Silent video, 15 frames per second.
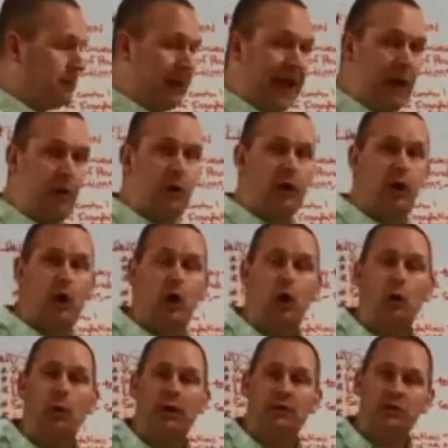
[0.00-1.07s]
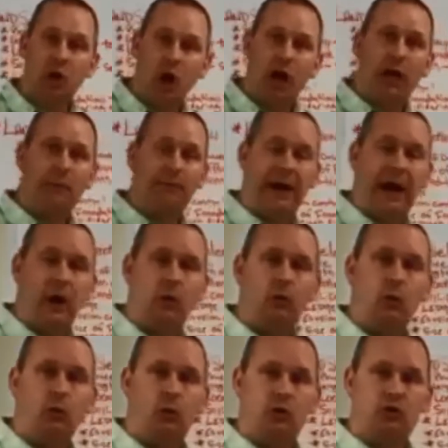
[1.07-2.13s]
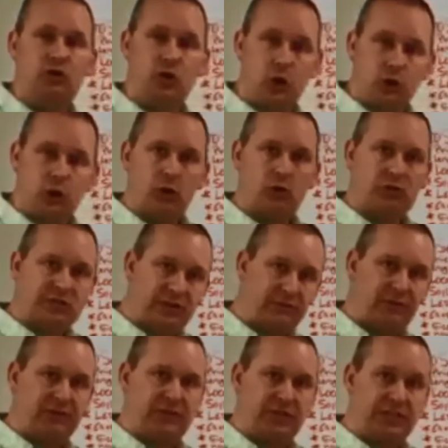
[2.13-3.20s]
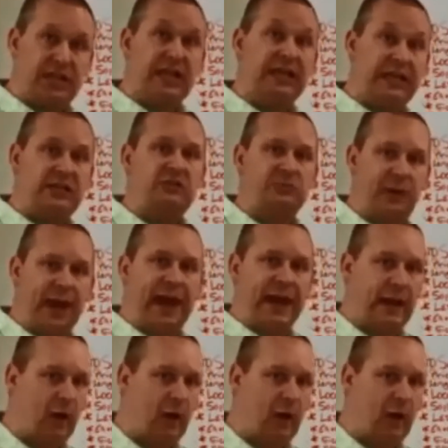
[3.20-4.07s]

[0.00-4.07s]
I'm now going to go and talk about will show you those differences in each bag,